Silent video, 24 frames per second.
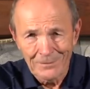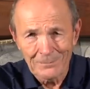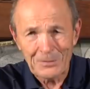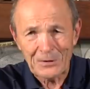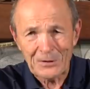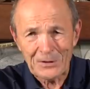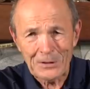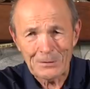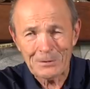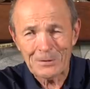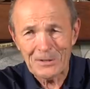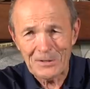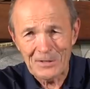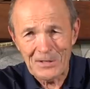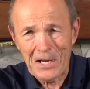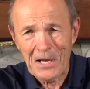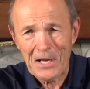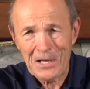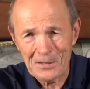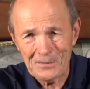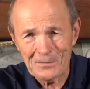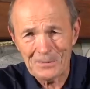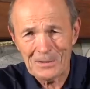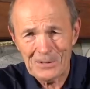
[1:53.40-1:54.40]
But they were
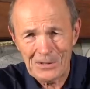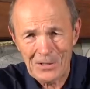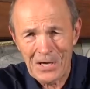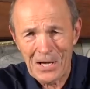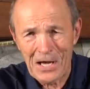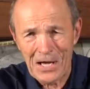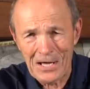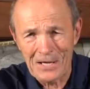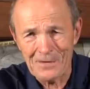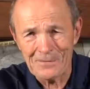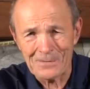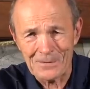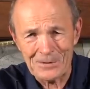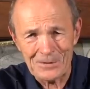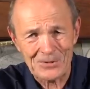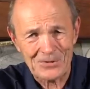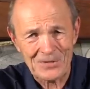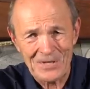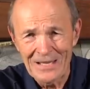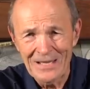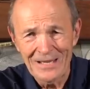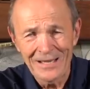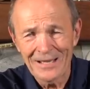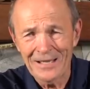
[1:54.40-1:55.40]
Navy
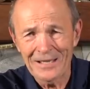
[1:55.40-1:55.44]
divers.